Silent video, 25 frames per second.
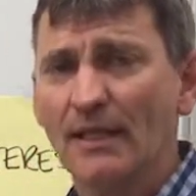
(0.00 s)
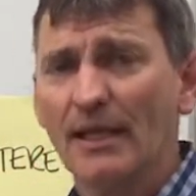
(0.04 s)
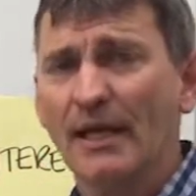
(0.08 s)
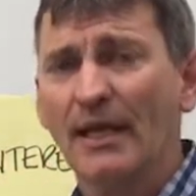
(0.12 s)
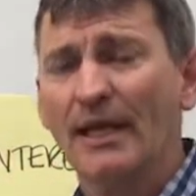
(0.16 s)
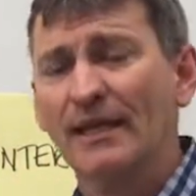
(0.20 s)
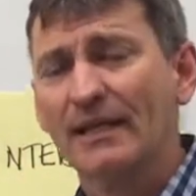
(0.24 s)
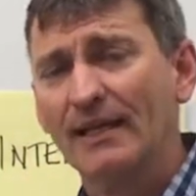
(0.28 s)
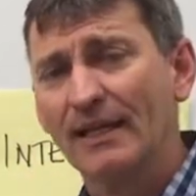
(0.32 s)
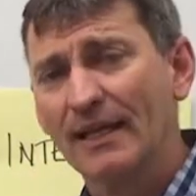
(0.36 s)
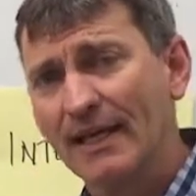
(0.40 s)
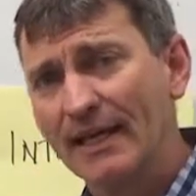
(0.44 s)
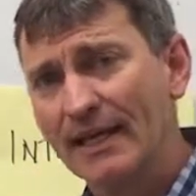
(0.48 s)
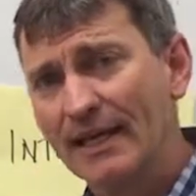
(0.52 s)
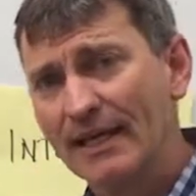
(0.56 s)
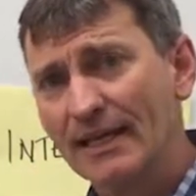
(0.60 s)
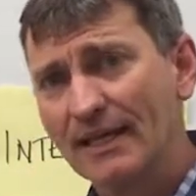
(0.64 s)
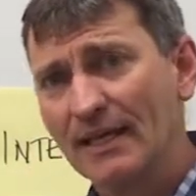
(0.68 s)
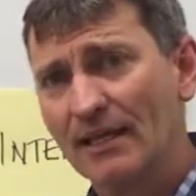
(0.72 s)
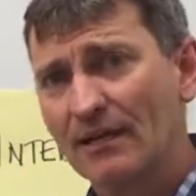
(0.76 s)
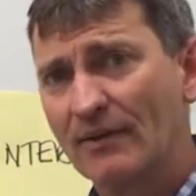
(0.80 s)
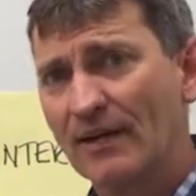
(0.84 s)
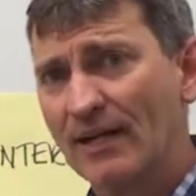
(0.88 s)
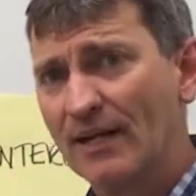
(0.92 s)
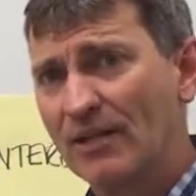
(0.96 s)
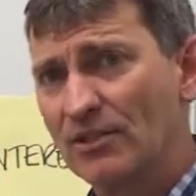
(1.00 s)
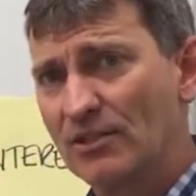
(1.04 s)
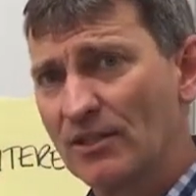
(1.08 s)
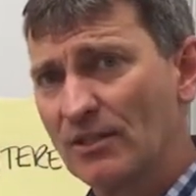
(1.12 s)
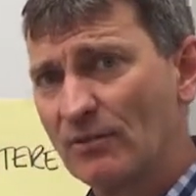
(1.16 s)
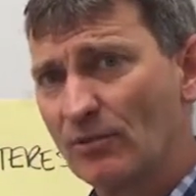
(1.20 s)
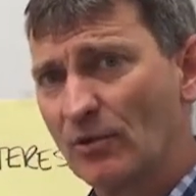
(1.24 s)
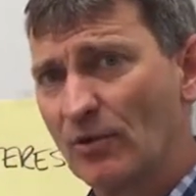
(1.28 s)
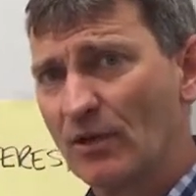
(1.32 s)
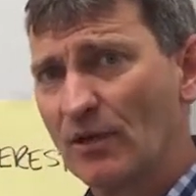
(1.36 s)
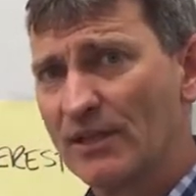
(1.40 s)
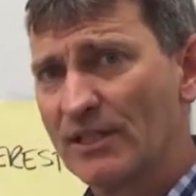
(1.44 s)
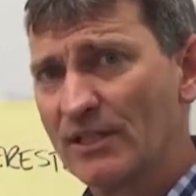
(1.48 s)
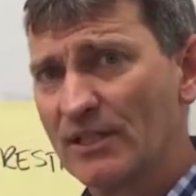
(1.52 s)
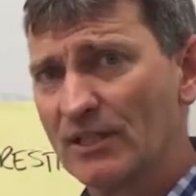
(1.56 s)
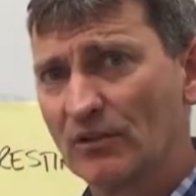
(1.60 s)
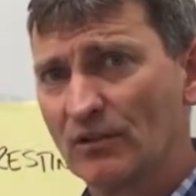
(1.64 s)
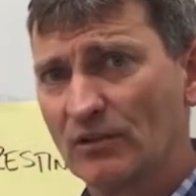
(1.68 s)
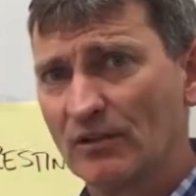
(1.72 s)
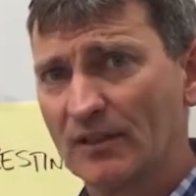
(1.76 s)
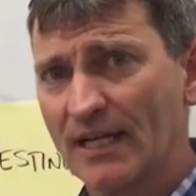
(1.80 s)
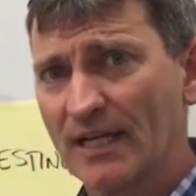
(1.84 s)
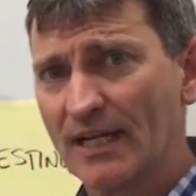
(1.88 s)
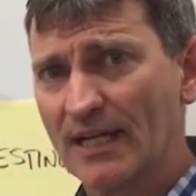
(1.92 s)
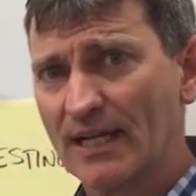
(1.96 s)
and they are actually writing
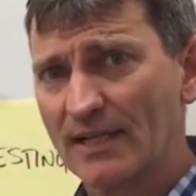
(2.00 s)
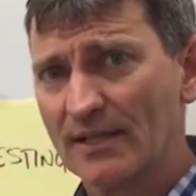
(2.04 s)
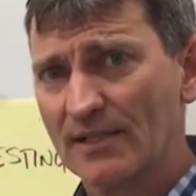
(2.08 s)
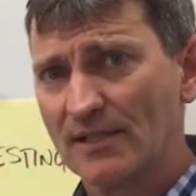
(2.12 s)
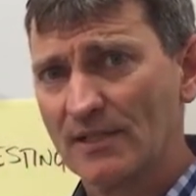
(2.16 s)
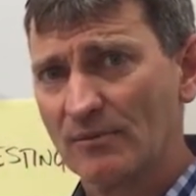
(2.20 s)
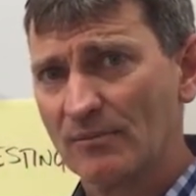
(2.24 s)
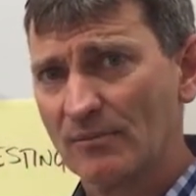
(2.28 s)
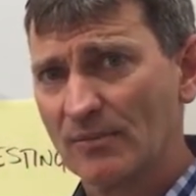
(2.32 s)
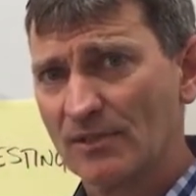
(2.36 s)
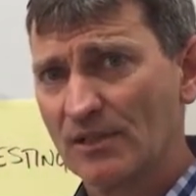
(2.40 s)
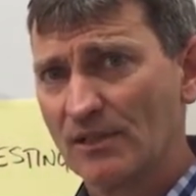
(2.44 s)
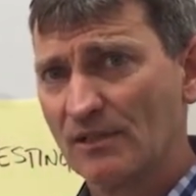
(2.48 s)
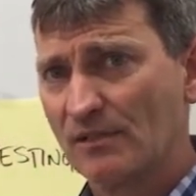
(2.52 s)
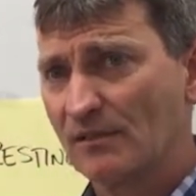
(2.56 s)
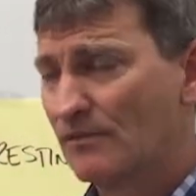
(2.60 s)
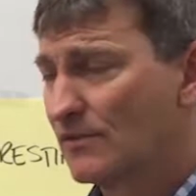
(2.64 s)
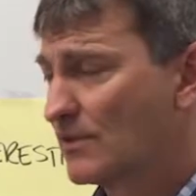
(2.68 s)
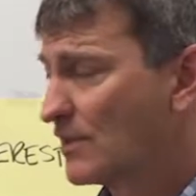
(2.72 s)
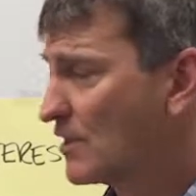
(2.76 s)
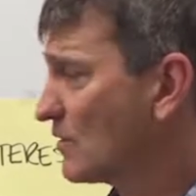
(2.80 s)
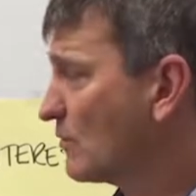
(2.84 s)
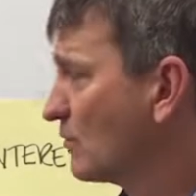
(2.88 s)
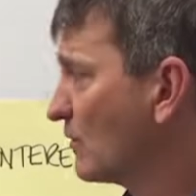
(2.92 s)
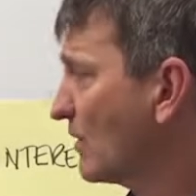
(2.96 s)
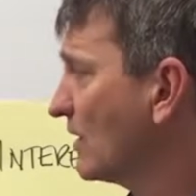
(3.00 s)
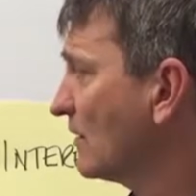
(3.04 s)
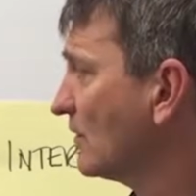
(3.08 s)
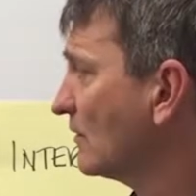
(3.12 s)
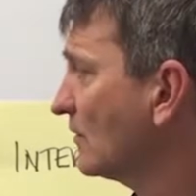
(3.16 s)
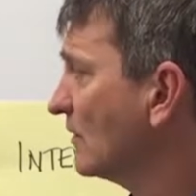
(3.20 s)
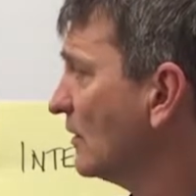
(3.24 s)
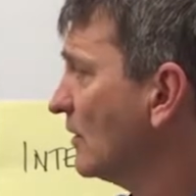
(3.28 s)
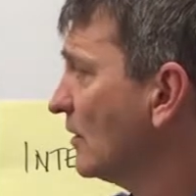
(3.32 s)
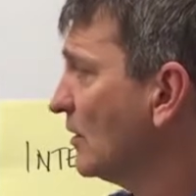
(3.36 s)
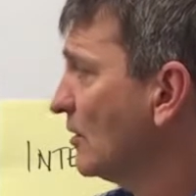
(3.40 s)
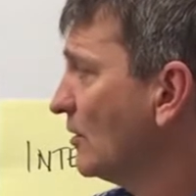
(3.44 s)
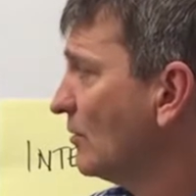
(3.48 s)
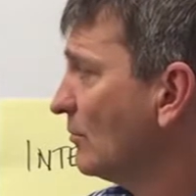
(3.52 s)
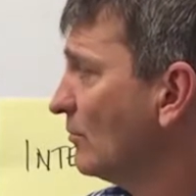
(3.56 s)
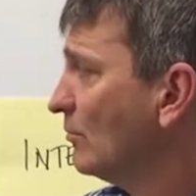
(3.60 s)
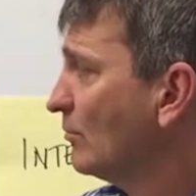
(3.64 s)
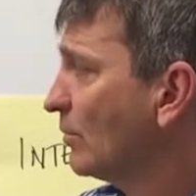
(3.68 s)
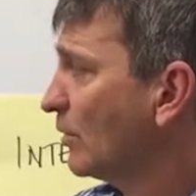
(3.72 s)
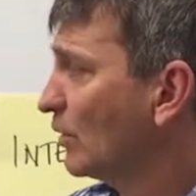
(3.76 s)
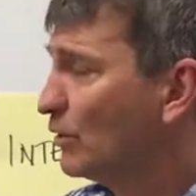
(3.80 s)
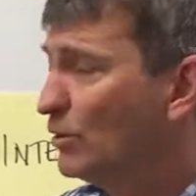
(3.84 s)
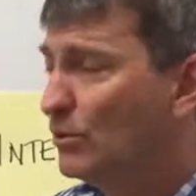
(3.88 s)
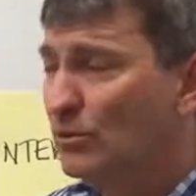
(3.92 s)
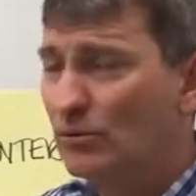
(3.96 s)
on cards themselves as well.
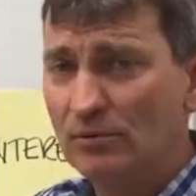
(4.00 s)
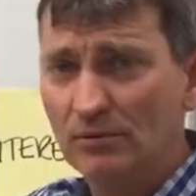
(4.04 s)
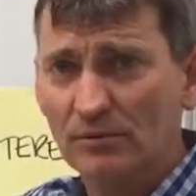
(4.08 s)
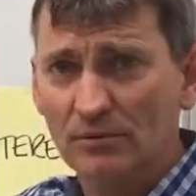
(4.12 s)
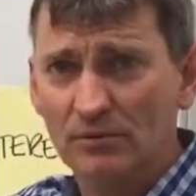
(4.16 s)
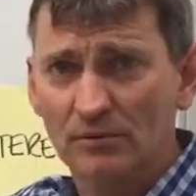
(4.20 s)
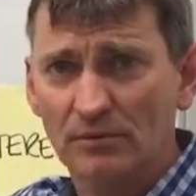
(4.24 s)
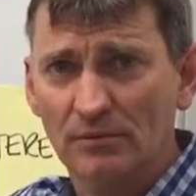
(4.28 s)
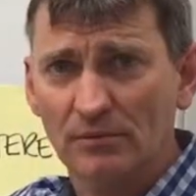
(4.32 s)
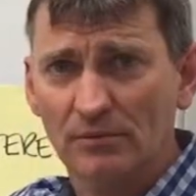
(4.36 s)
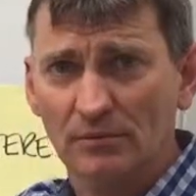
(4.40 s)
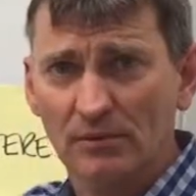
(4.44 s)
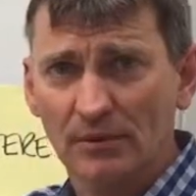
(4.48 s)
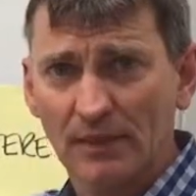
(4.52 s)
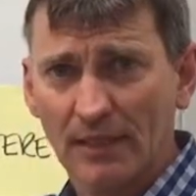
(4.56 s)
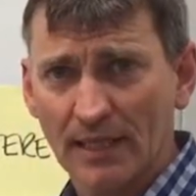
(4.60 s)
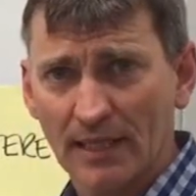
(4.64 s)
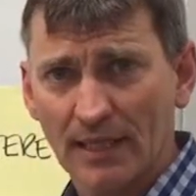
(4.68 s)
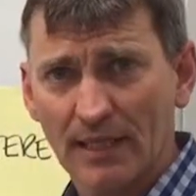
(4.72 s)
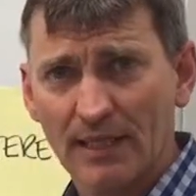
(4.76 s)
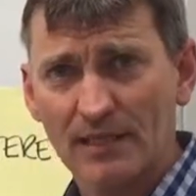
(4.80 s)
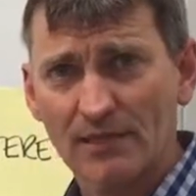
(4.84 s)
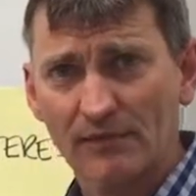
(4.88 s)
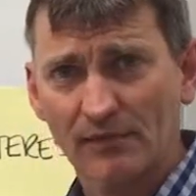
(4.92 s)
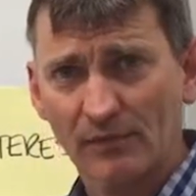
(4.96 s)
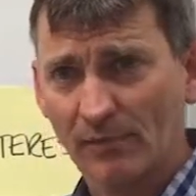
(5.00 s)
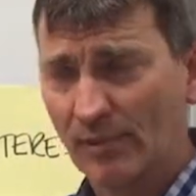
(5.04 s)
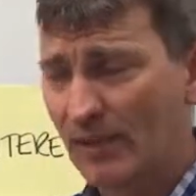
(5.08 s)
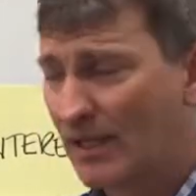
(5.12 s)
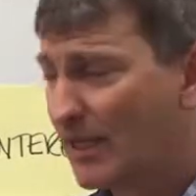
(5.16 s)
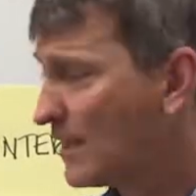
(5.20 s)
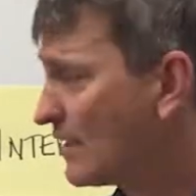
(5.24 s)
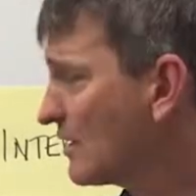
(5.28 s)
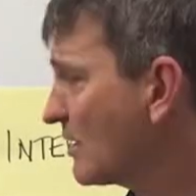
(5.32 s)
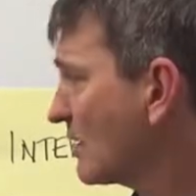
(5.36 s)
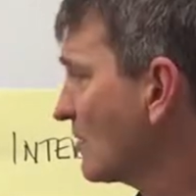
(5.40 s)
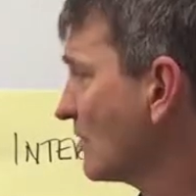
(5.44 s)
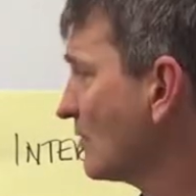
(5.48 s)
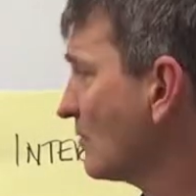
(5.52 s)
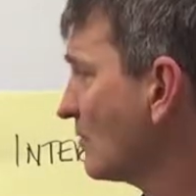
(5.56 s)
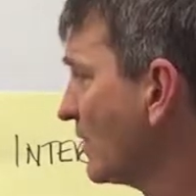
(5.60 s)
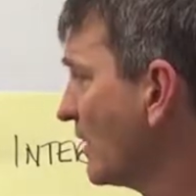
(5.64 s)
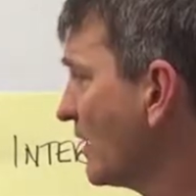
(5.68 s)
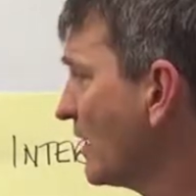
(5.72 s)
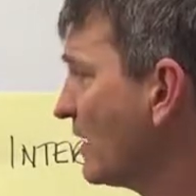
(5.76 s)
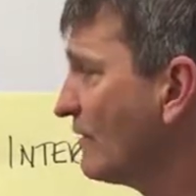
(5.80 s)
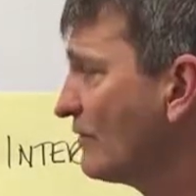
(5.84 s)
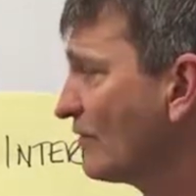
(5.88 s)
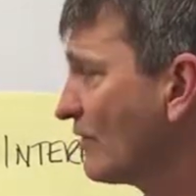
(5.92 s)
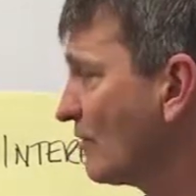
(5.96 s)
Blue cards for plus,
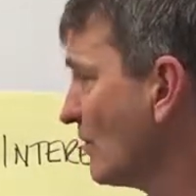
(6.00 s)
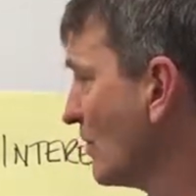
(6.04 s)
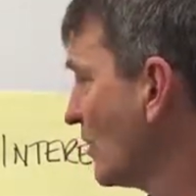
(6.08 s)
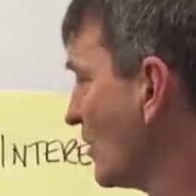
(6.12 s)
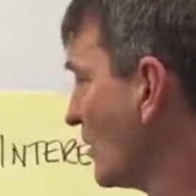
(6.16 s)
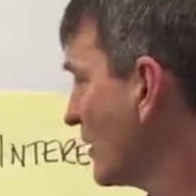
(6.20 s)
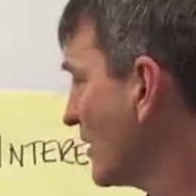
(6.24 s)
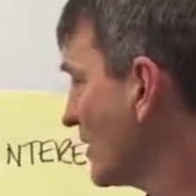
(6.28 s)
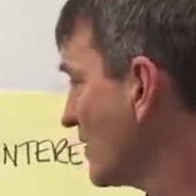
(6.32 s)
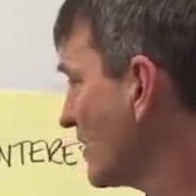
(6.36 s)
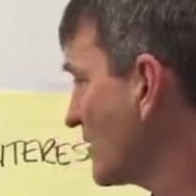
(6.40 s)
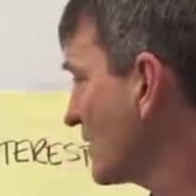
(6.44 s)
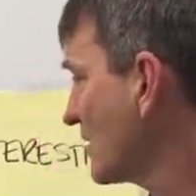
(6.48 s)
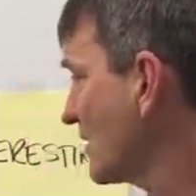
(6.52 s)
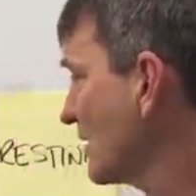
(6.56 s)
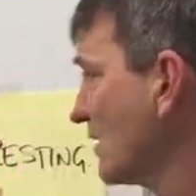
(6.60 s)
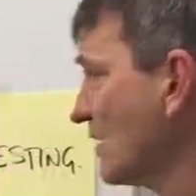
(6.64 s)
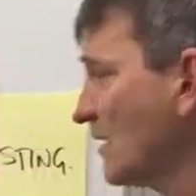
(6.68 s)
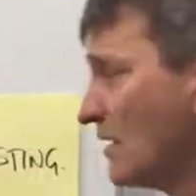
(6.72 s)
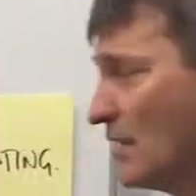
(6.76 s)
green for minus,